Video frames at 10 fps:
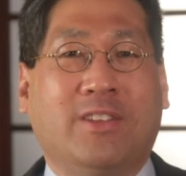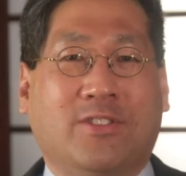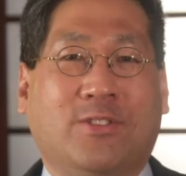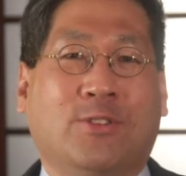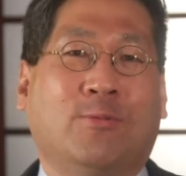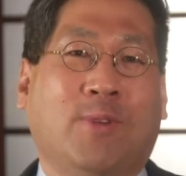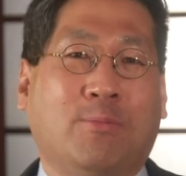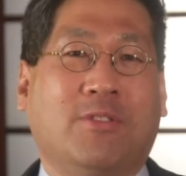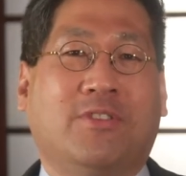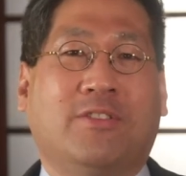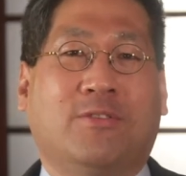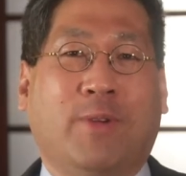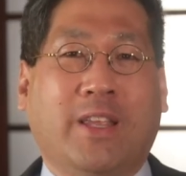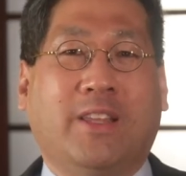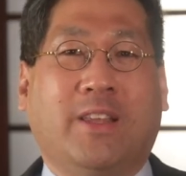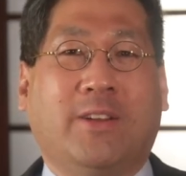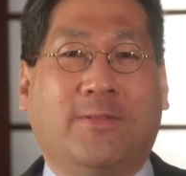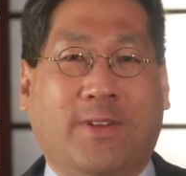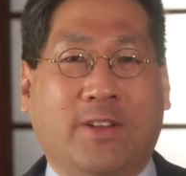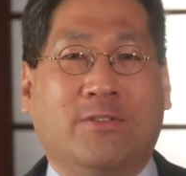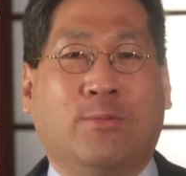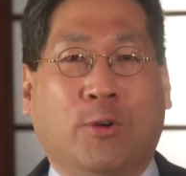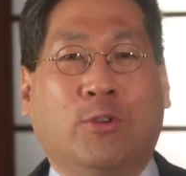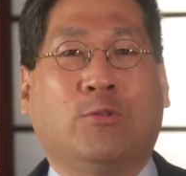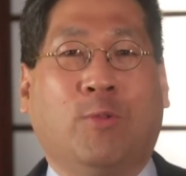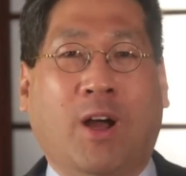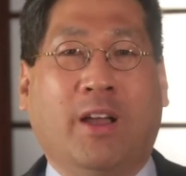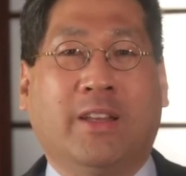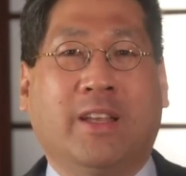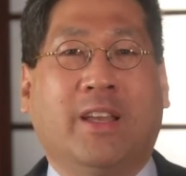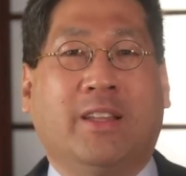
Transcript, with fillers: Institute represents regulated funds worldwide